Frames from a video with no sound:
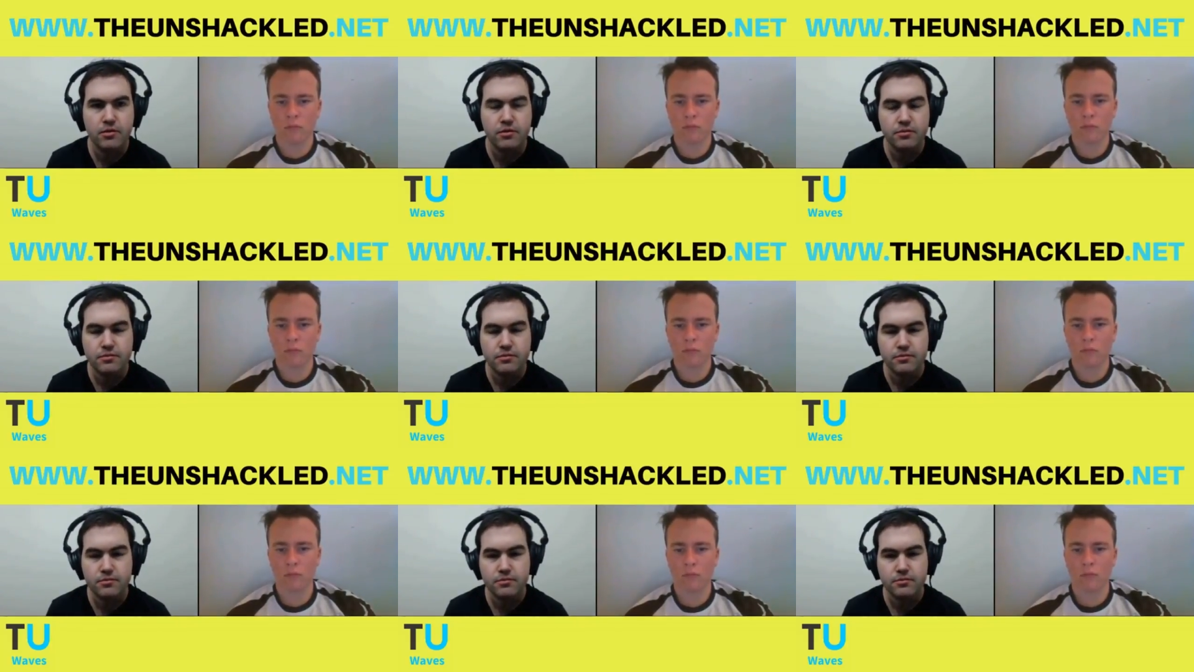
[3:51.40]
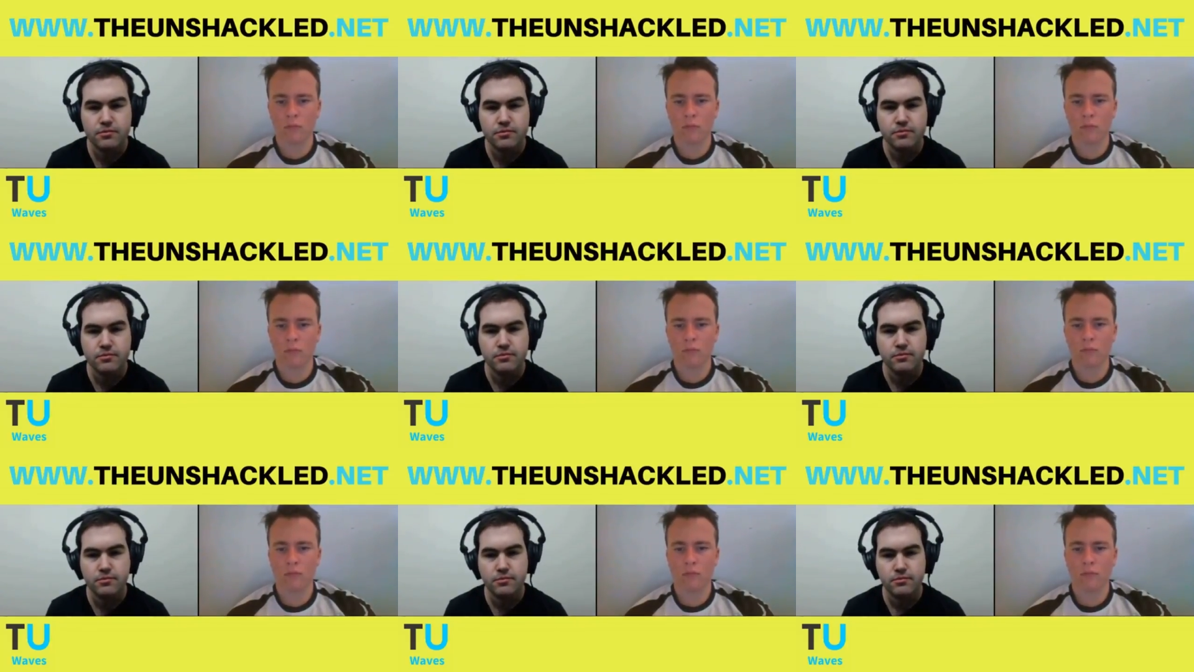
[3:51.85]

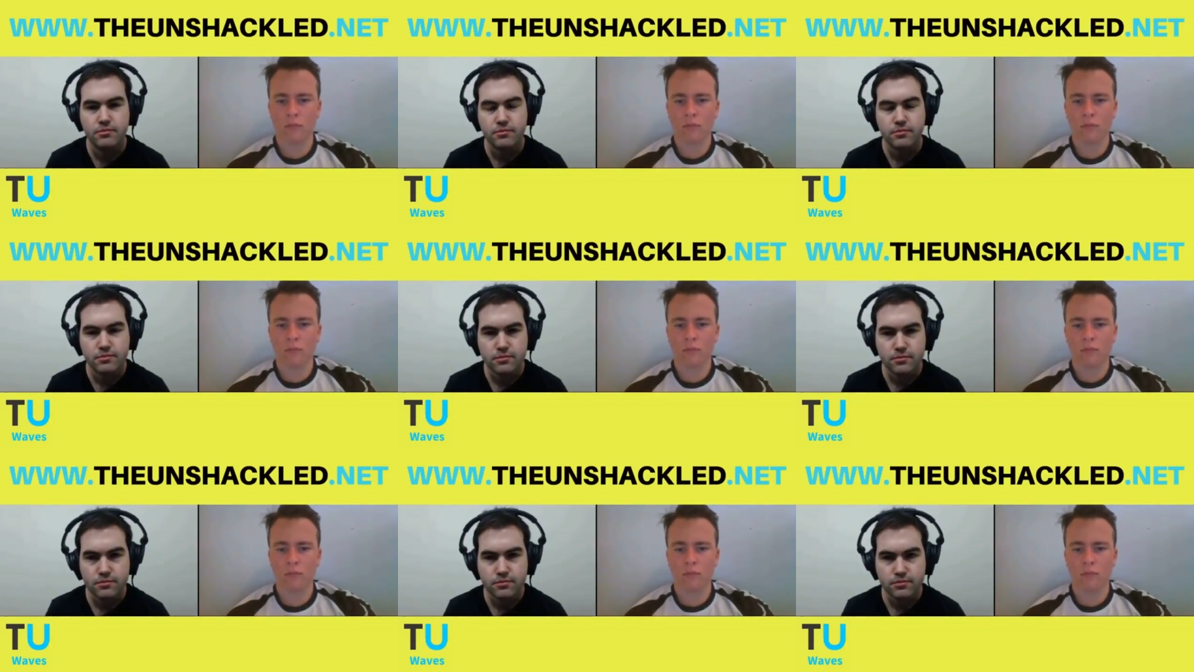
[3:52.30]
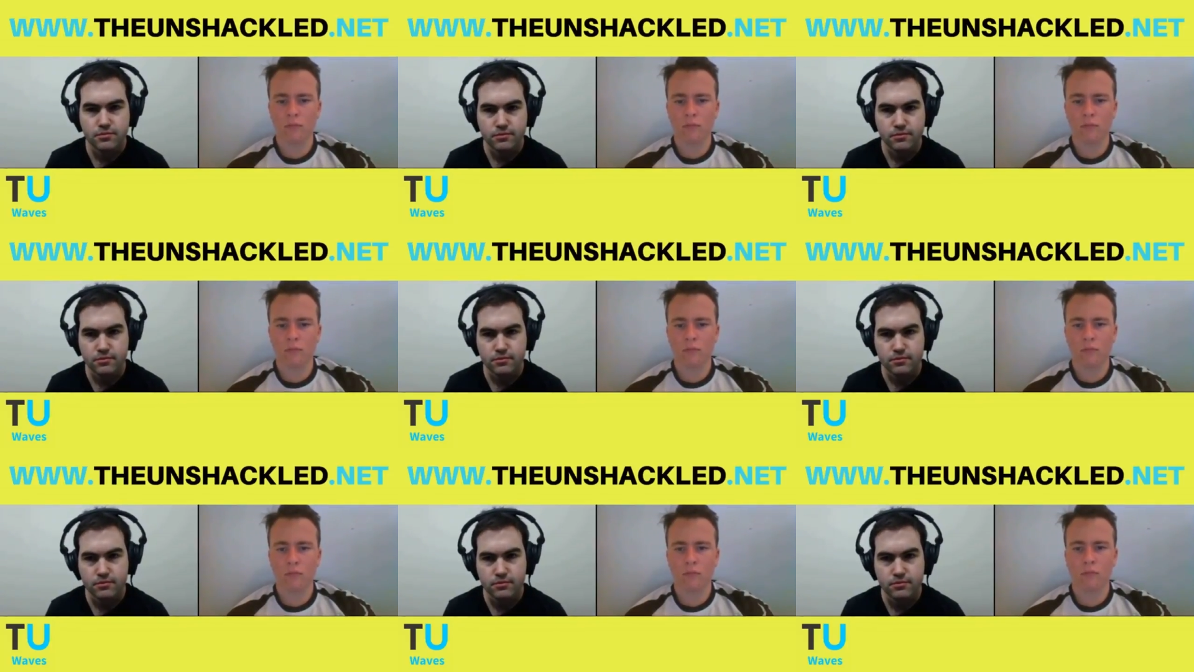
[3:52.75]

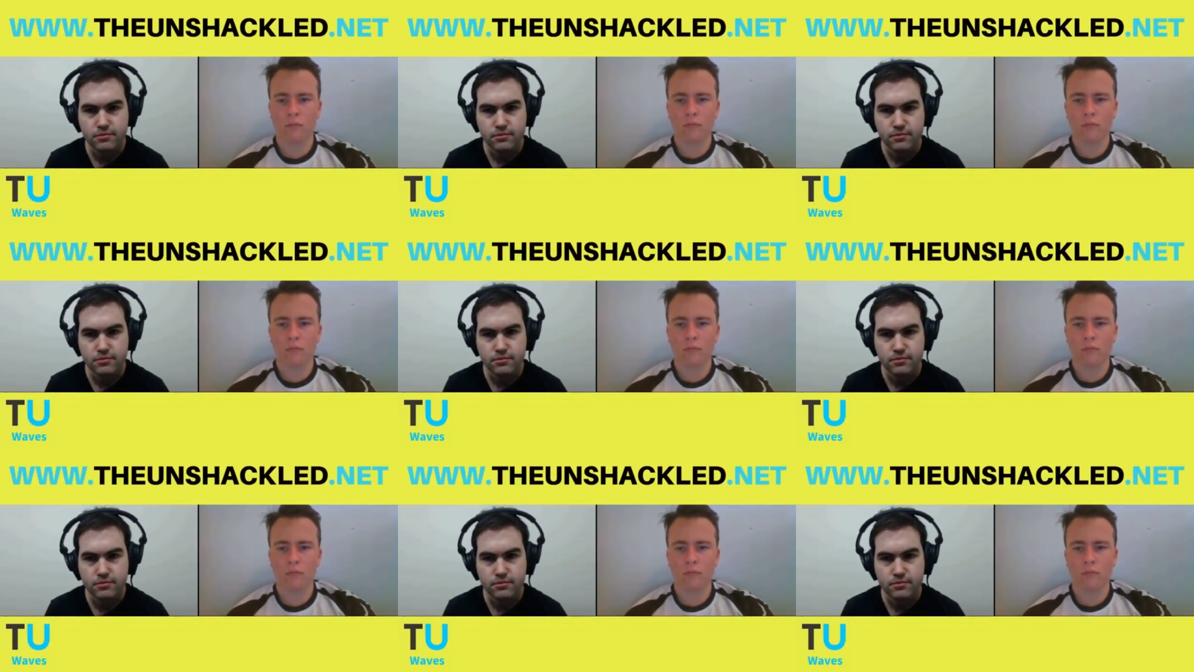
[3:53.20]
Nobody speaks.